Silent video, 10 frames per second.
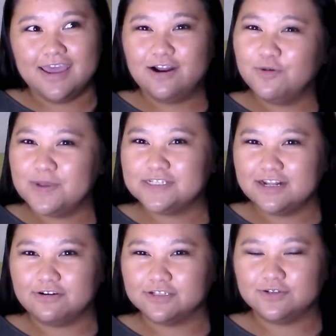it opens a
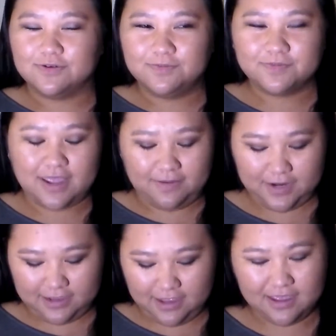little, so I'm
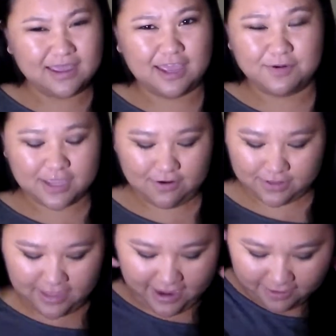like, I'm okay
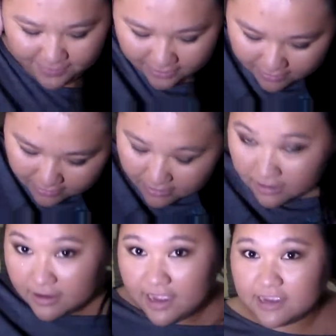with that. I mean,
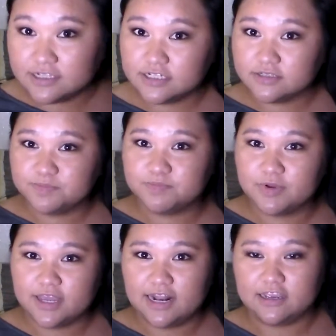I could just
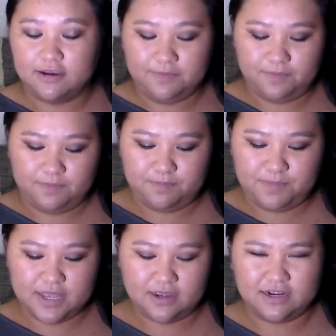get like a
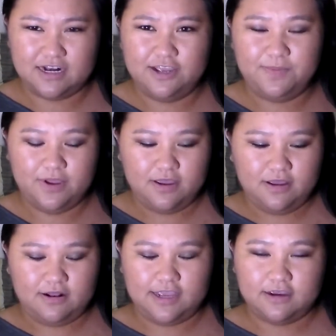a clip,
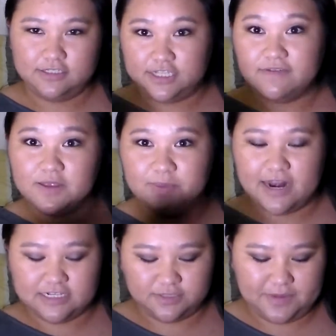like a safety
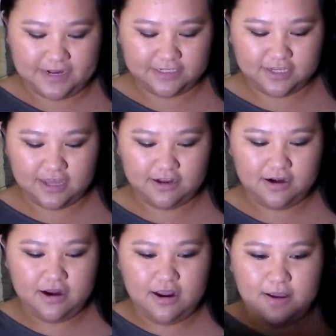pin, and just pin it
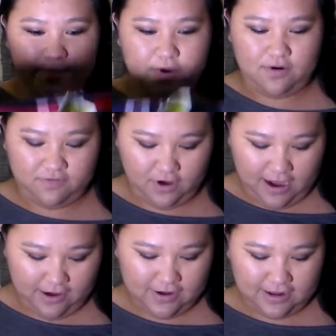together. But
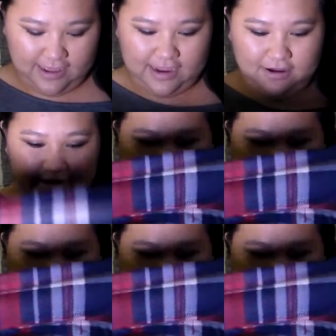overall, I really like how,